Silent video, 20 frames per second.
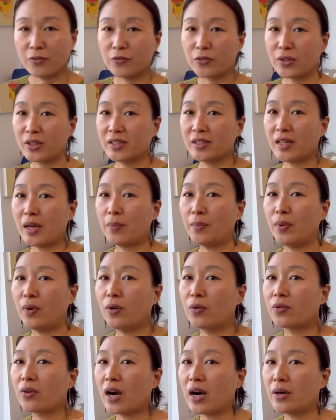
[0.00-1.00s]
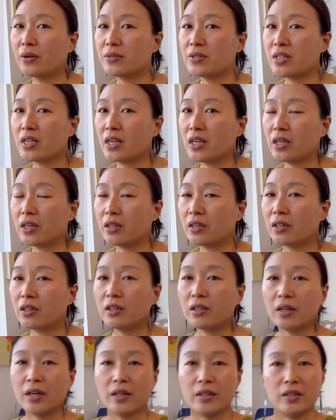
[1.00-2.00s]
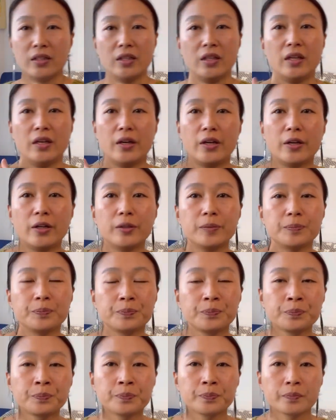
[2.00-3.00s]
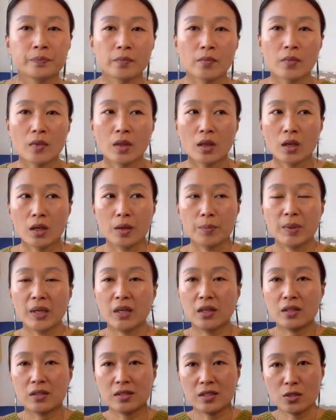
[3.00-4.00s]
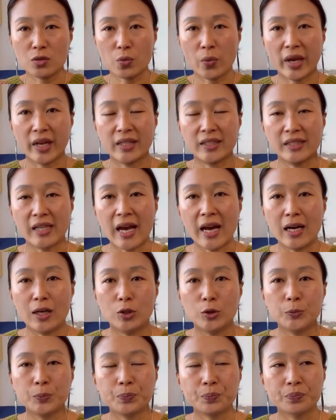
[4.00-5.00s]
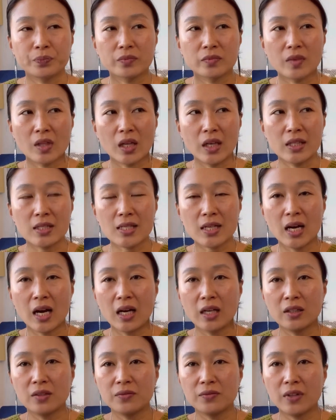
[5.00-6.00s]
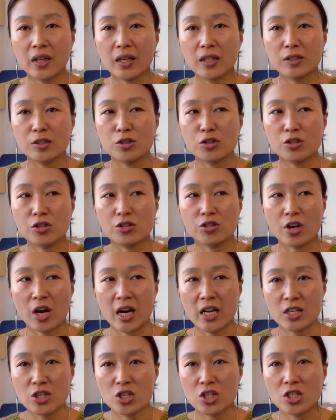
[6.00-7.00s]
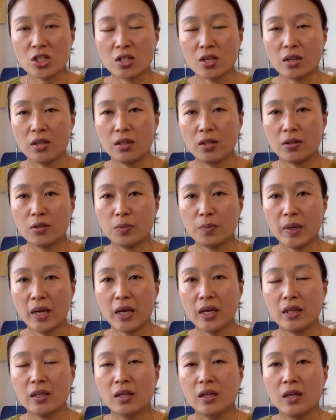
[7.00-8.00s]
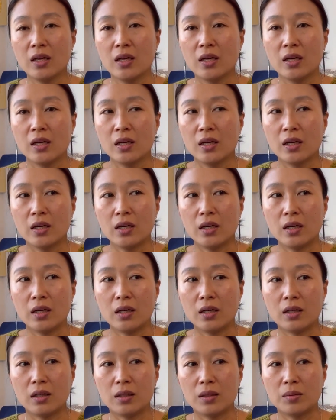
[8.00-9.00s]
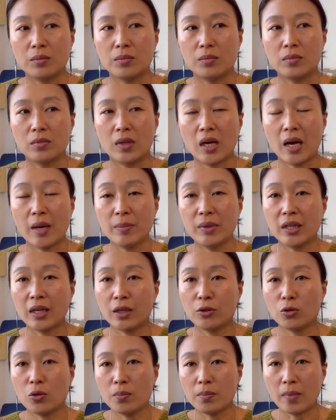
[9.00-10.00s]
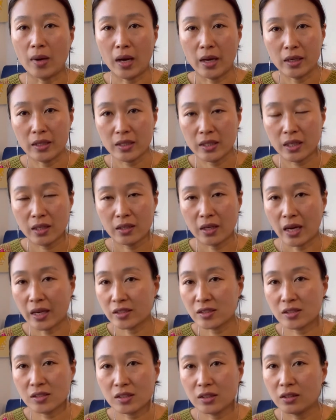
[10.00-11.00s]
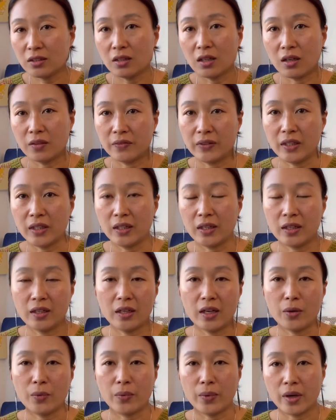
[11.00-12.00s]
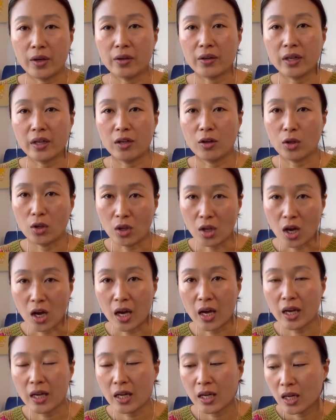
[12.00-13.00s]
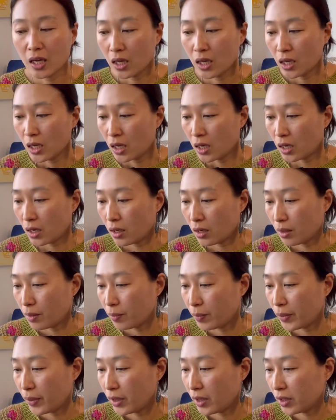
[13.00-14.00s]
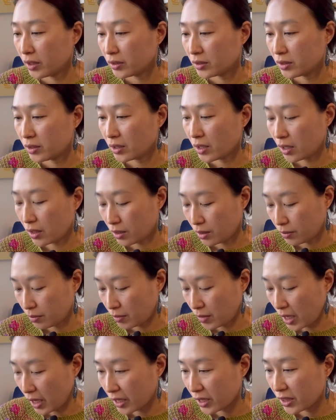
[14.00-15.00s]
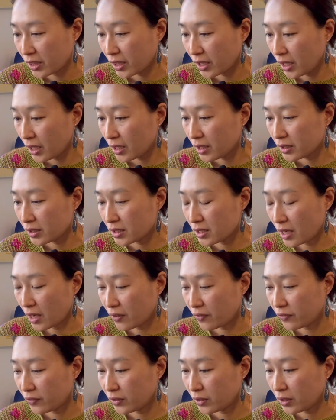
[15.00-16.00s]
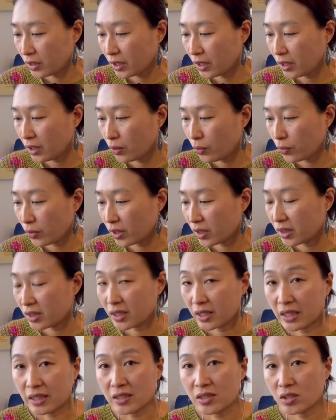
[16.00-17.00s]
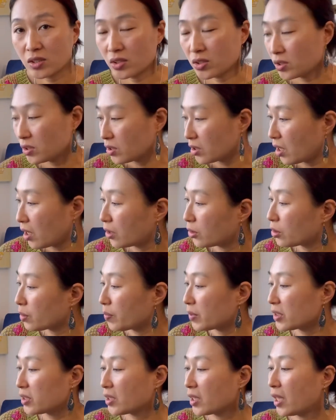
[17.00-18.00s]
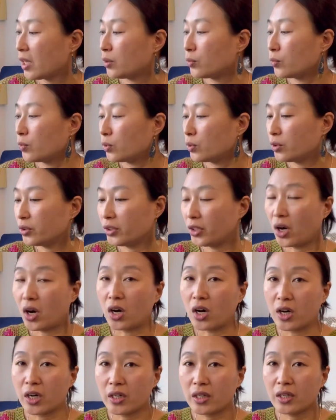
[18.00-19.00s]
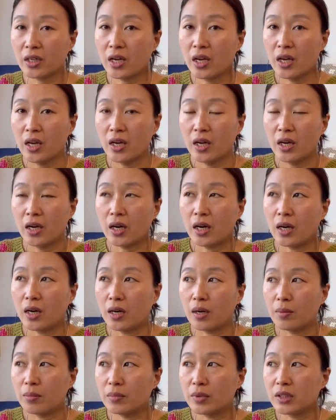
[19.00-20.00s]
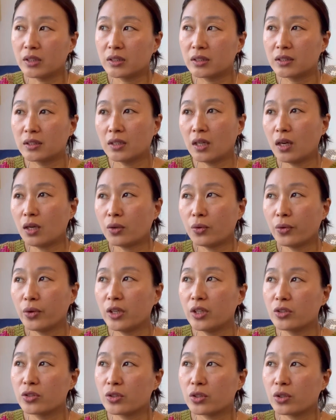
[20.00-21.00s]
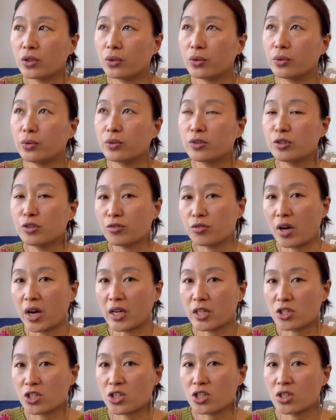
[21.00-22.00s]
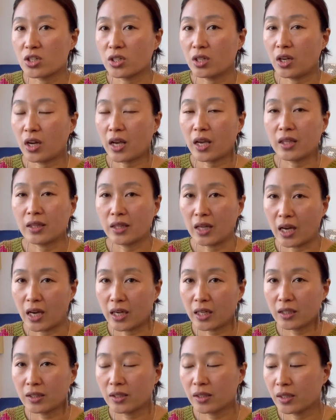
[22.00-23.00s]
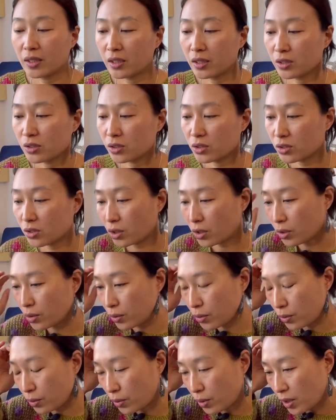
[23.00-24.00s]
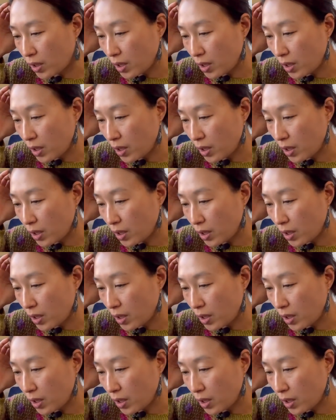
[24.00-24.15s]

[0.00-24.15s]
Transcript: for example, around here and here, because it's weighing down, it's kind of like stretched a little bit. I mean, I don't mind it. I still love it, and I wear it a lot. But I think definitely with this 100% wool yarn, it's not going to stretch like that. So